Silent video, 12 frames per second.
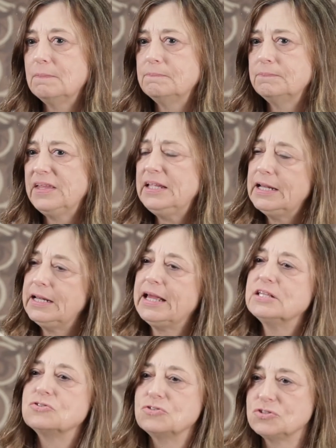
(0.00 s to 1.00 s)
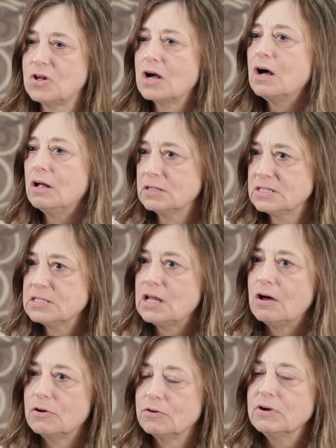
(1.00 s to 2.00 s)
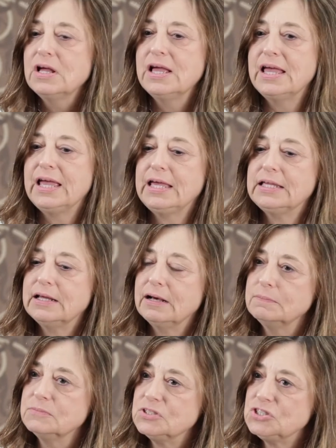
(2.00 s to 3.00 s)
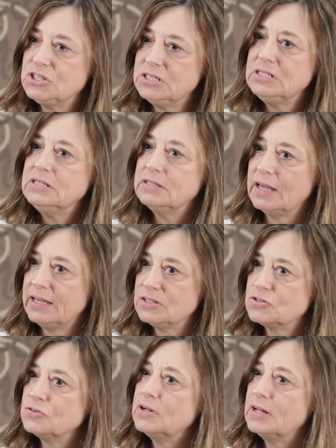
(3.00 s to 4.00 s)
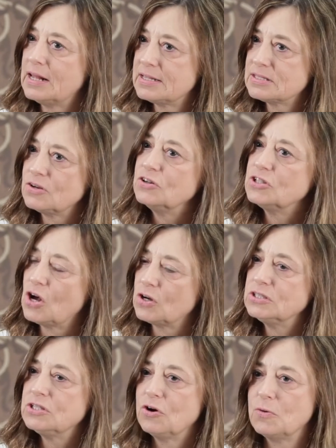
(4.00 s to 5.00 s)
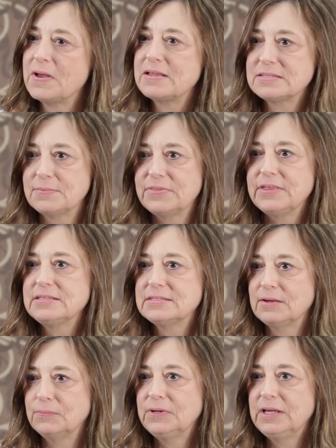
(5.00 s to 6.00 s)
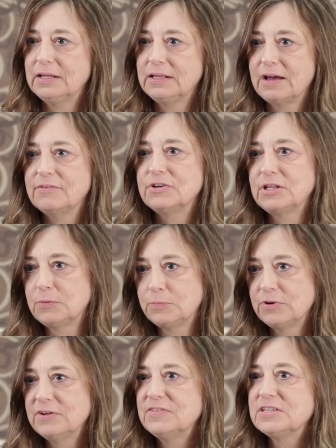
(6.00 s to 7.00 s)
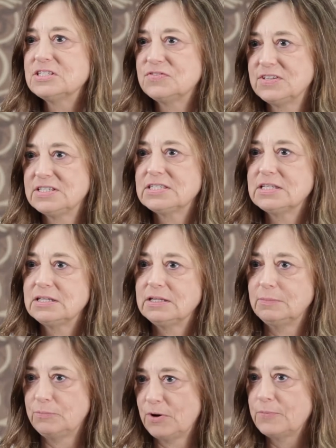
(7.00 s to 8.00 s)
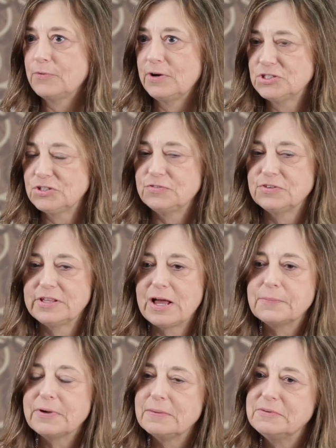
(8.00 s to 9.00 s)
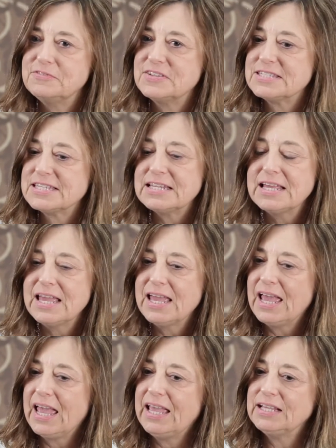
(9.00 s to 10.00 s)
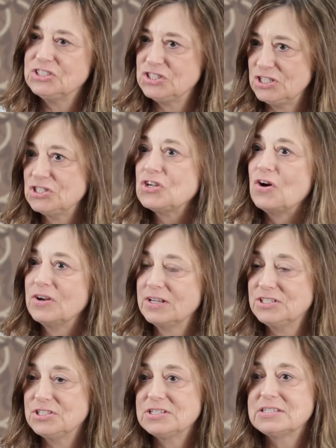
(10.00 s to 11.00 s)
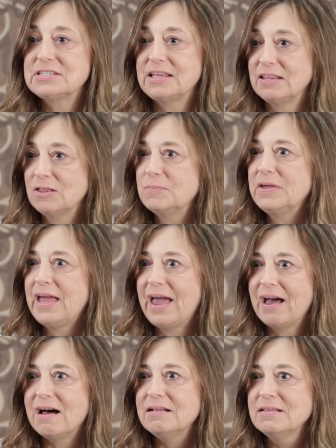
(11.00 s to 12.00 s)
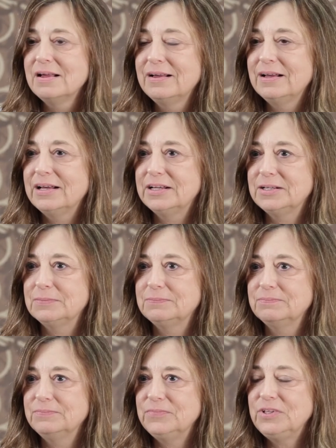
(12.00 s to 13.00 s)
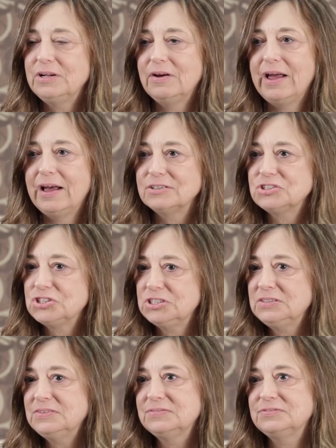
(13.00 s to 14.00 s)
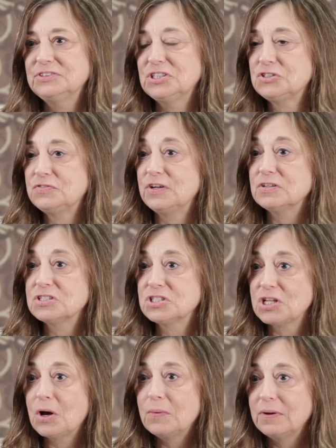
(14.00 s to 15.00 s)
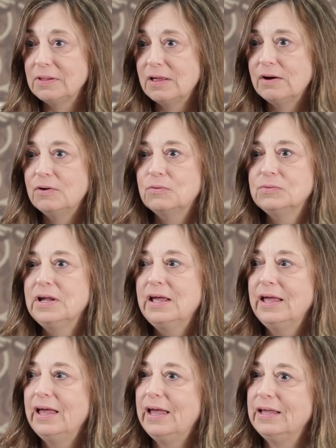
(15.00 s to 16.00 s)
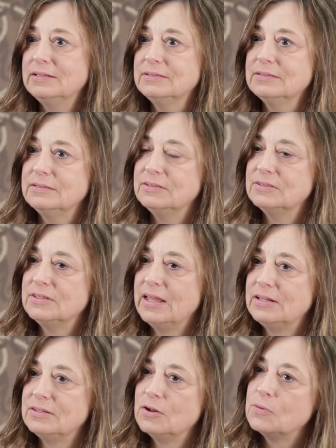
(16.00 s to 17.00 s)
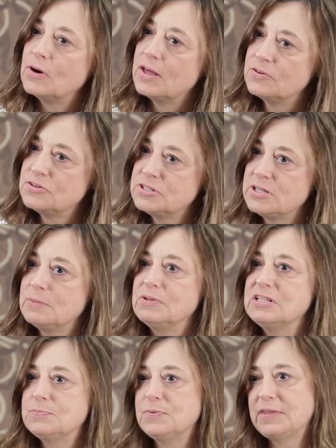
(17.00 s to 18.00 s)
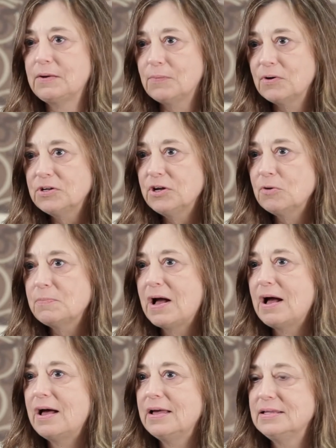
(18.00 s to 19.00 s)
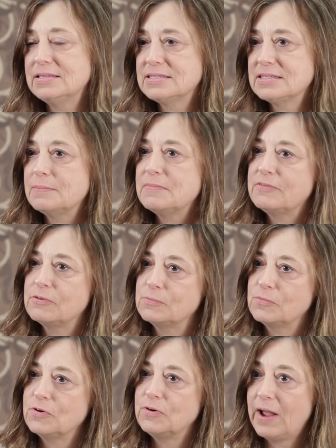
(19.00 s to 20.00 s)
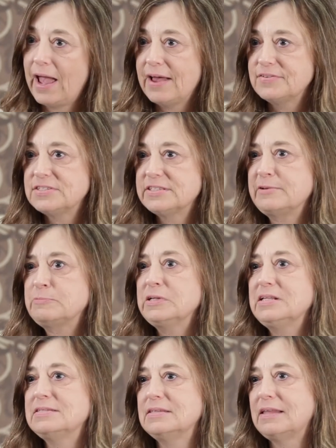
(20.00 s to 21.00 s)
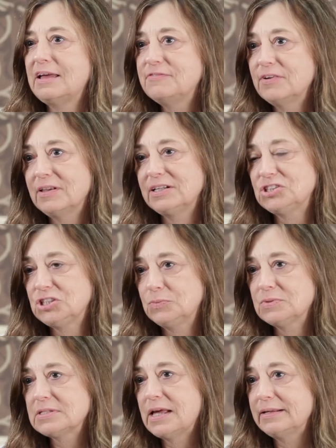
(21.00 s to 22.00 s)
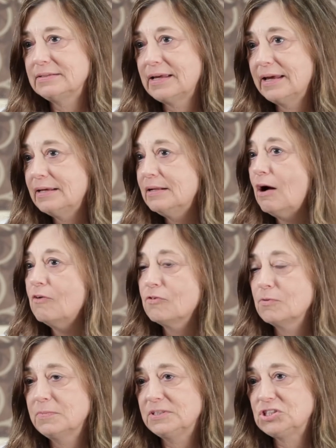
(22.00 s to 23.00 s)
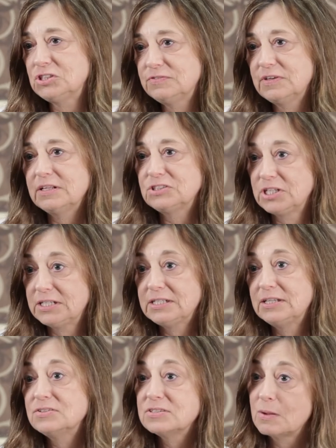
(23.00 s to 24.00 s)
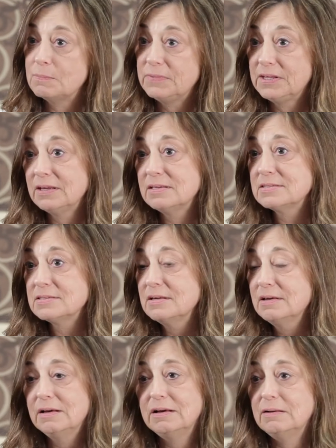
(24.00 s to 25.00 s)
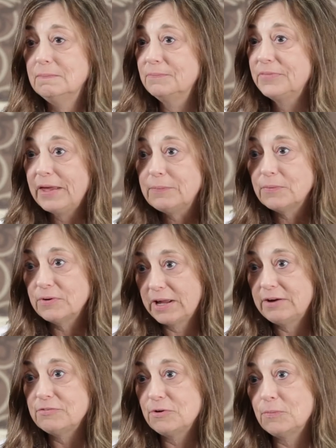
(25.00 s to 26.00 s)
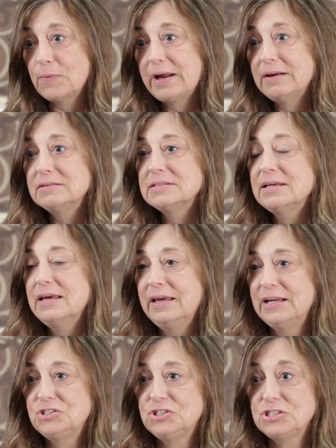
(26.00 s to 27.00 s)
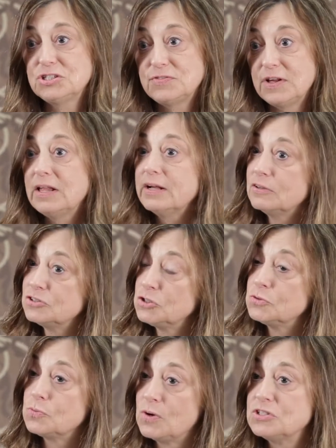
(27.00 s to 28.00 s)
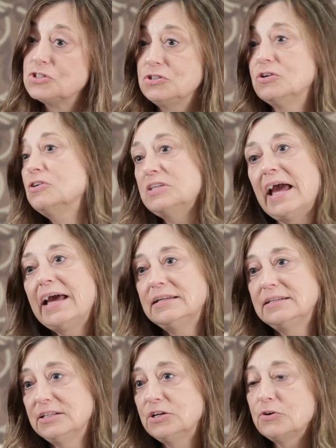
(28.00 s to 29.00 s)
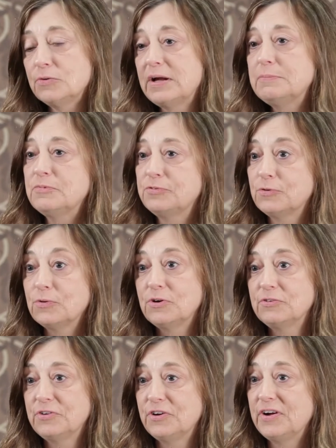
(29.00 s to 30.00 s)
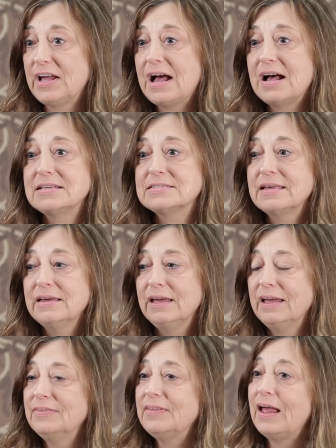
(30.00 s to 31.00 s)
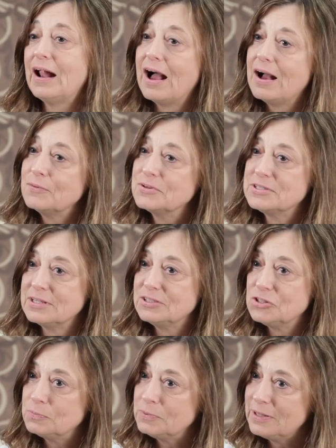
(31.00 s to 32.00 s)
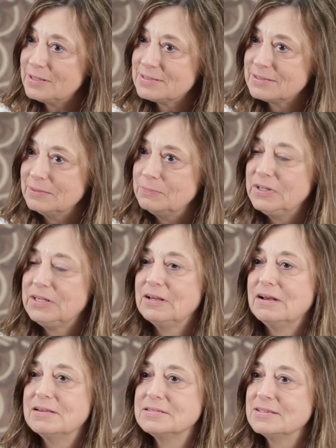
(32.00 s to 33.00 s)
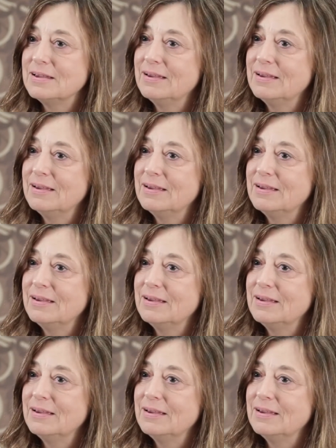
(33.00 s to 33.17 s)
he didn't answer, so I called his daughter, and she answered, and I started talking to her about some things that we had covered at the previous visit in preparation for the upcoming visit. And she started just telling me how, you know, how she just felt so alone, and that there were other siblings, but they weren't nearby, and some of them were half siblings, and they felt like she was like taking over, but she felt like she had to do something because they weren't ever around, and she just felt like she was watching her dad deteriorate before her very eyes, and that I was such a blessing because